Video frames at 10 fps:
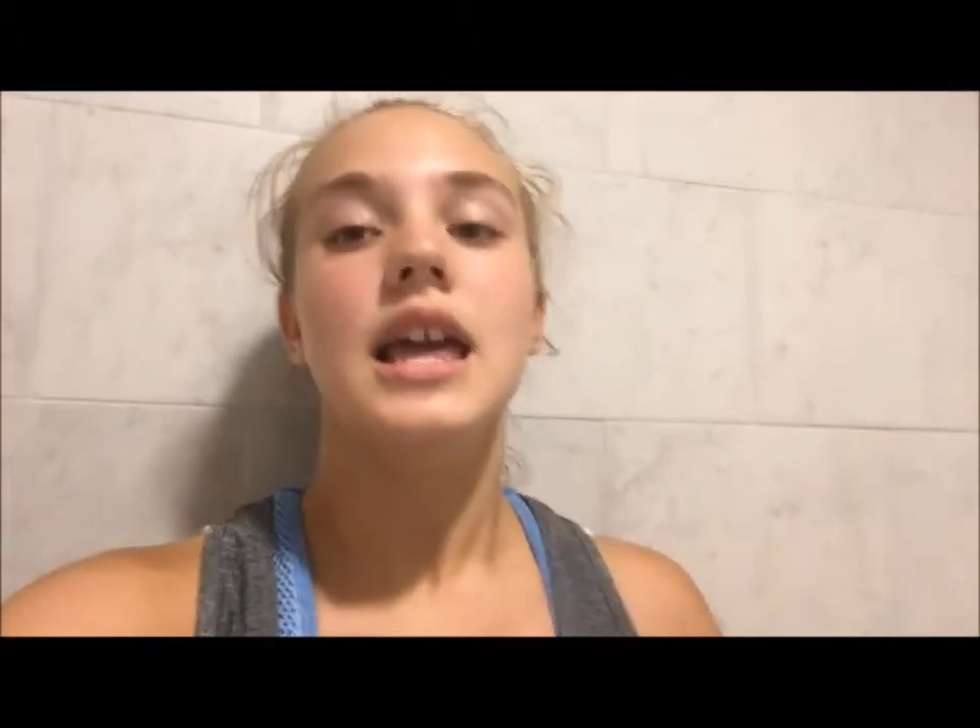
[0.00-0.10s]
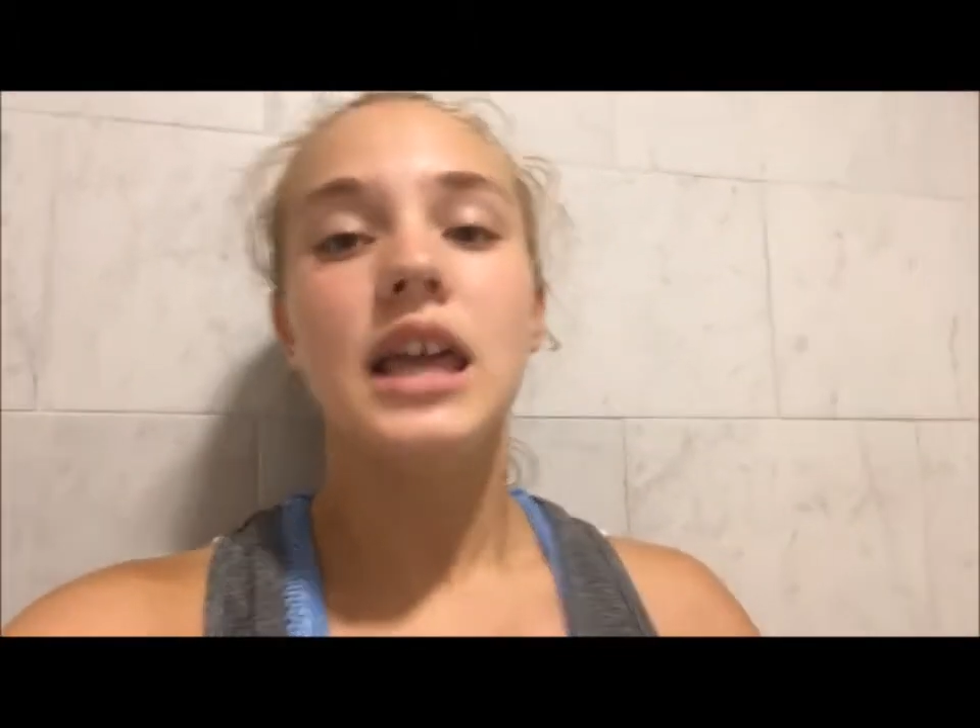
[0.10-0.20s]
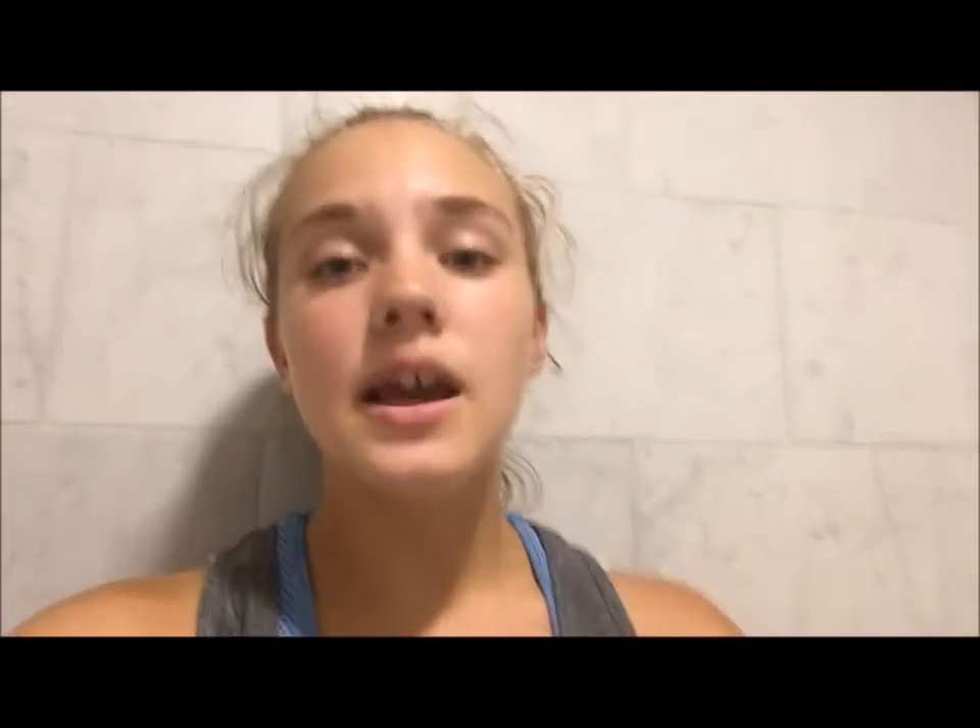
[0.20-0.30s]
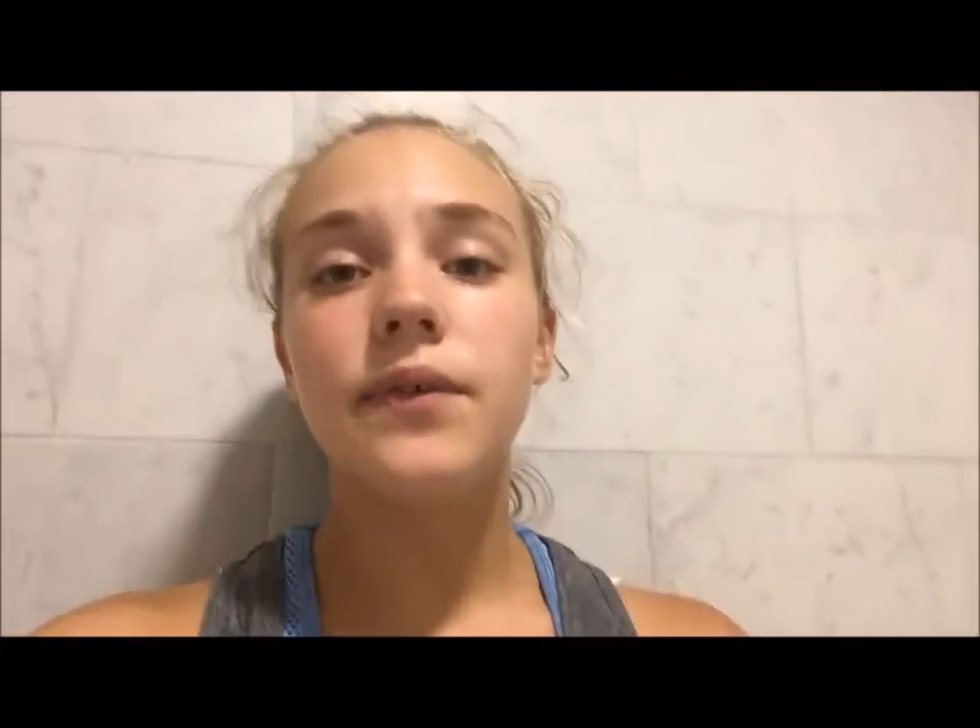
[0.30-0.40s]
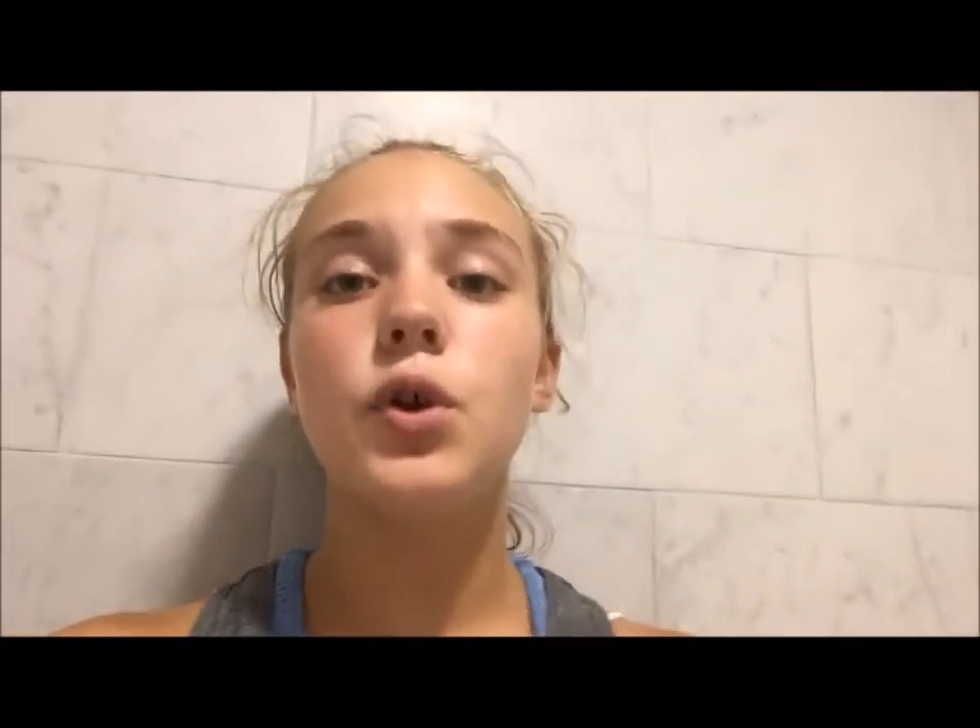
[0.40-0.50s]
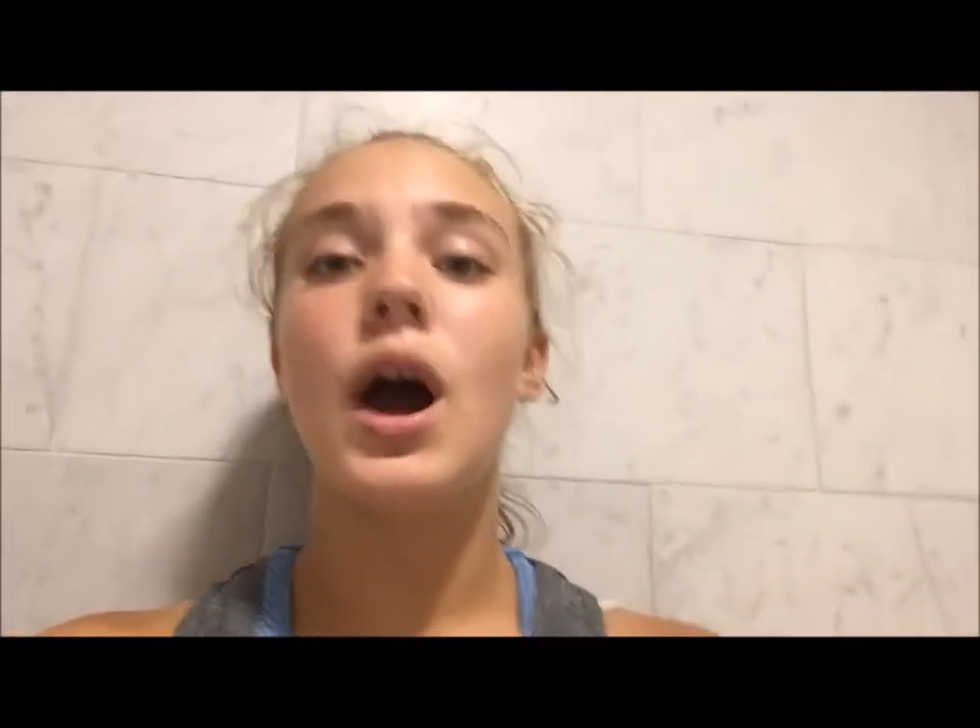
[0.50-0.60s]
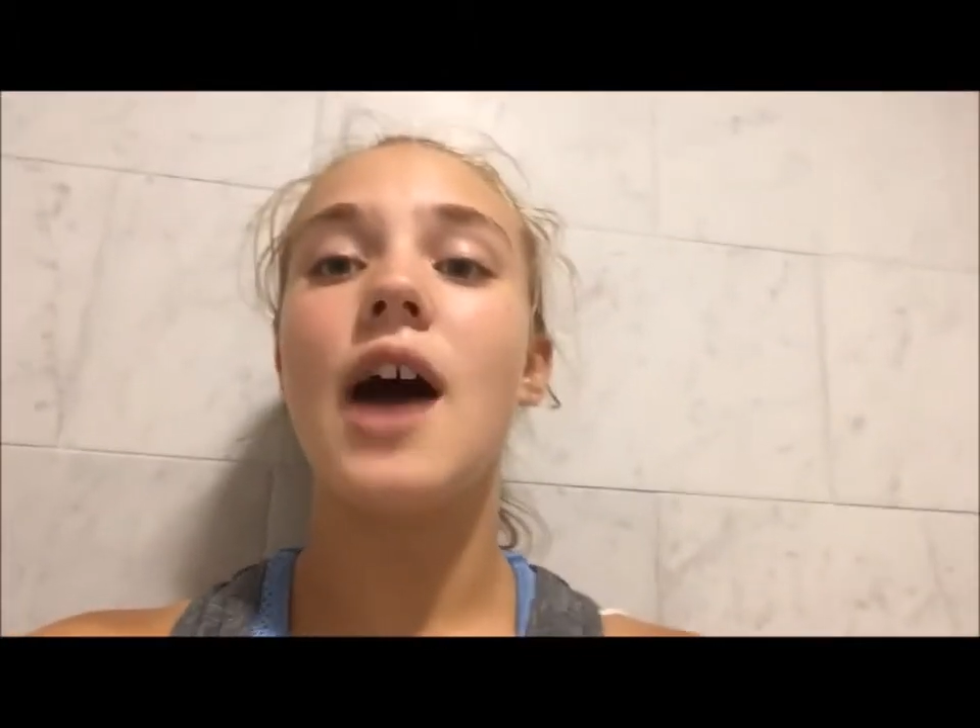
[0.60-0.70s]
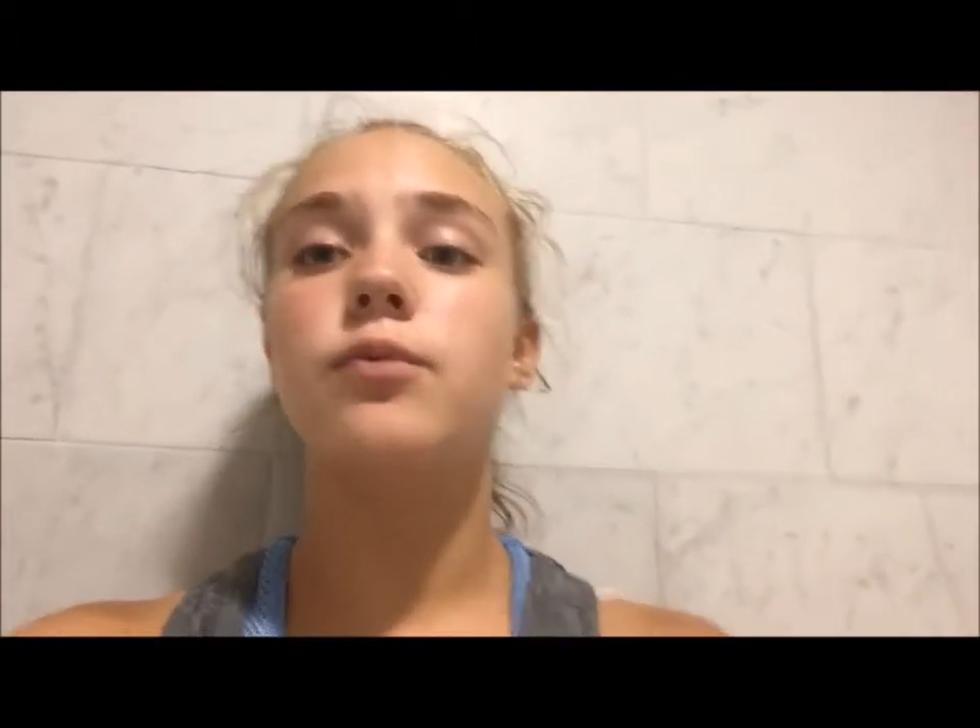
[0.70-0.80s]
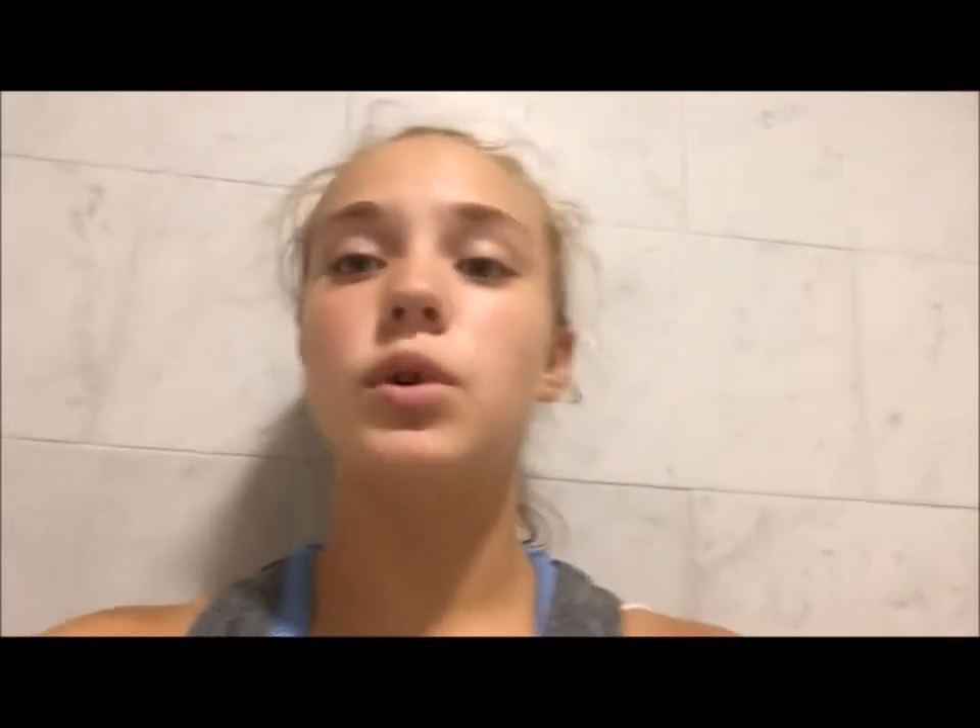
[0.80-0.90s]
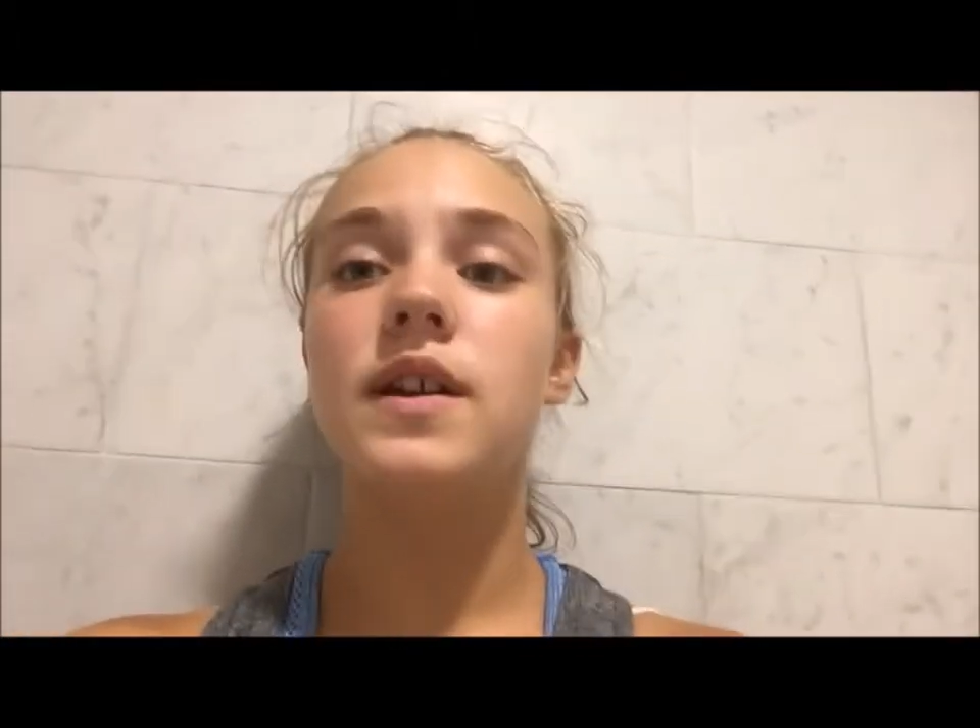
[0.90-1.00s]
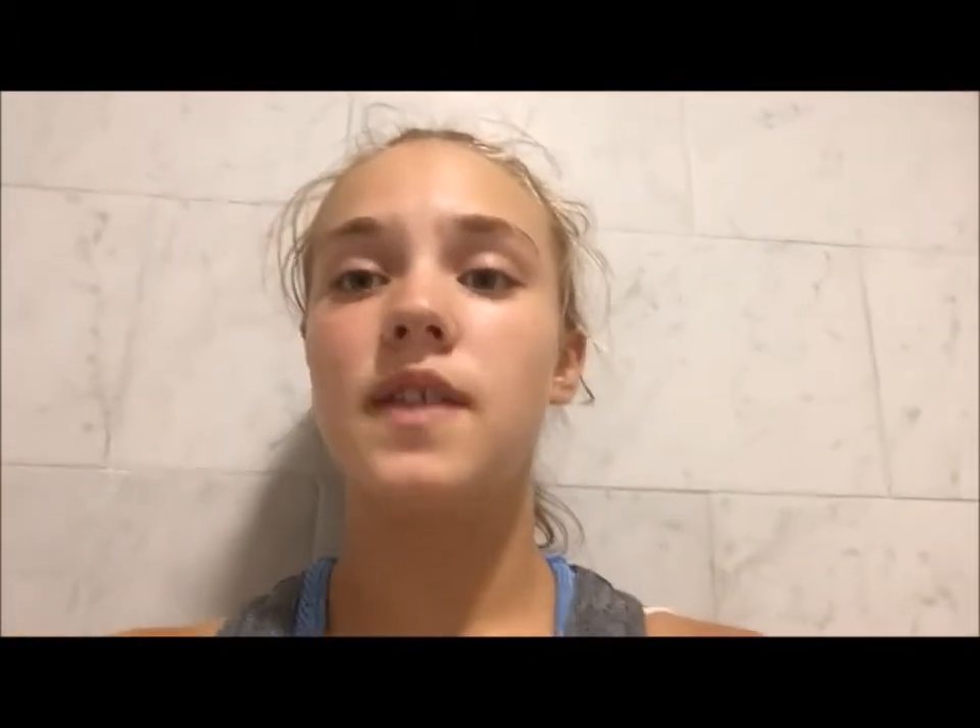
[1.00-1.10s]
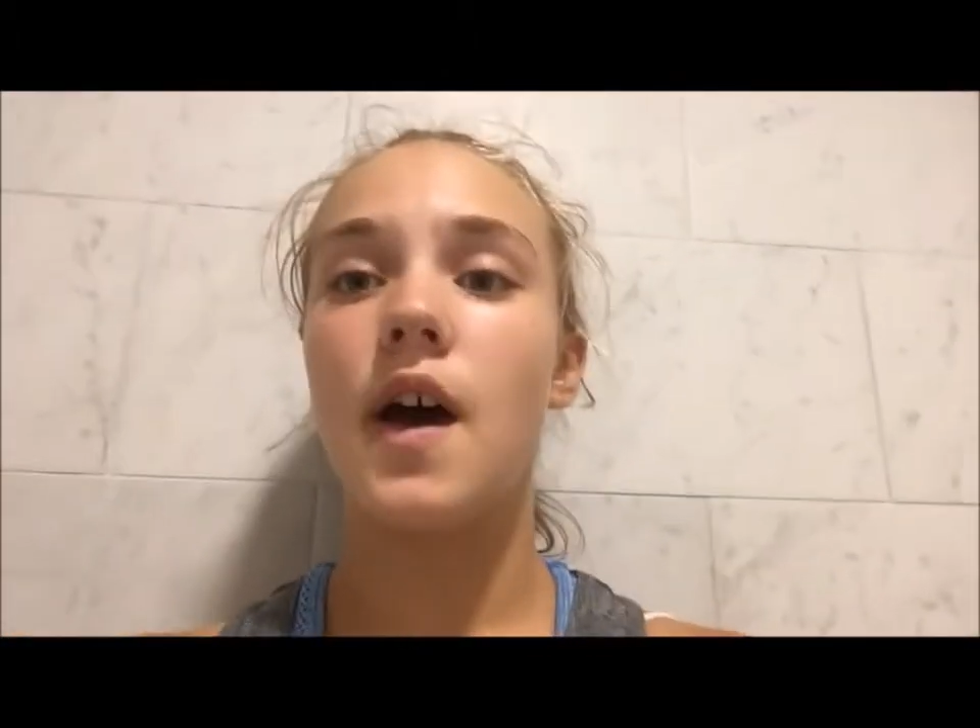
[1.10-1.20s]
if you have one of